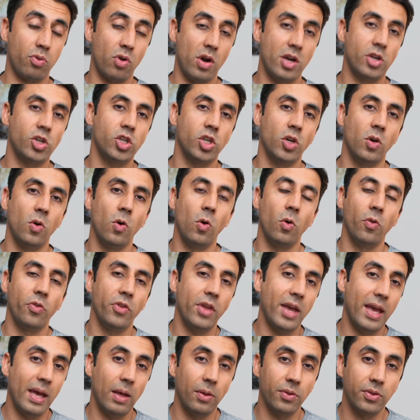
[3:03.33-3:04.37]
pressure on
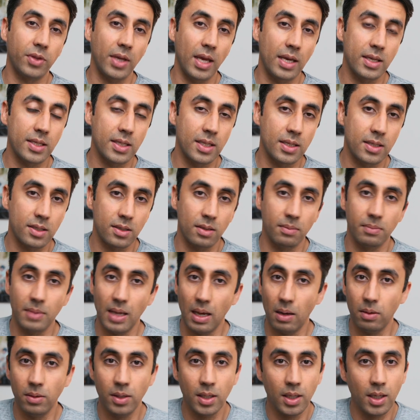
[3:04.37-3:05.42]
the healthcare system.
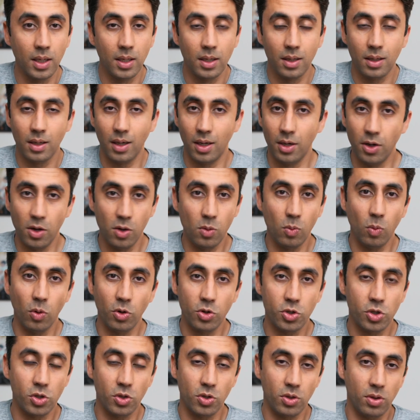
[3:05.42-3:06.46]
Now, I know
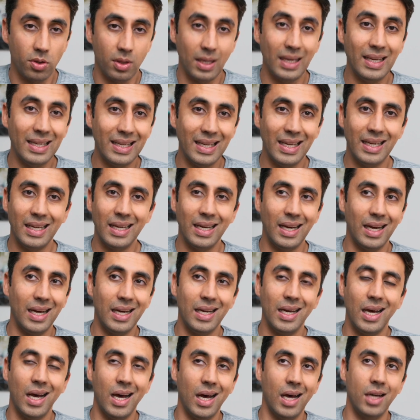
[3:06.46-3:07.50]
what you're thinking.
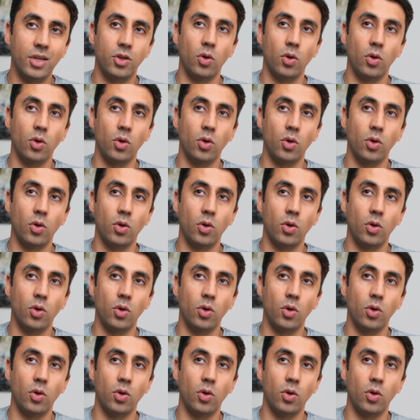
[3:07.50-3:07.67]
I, I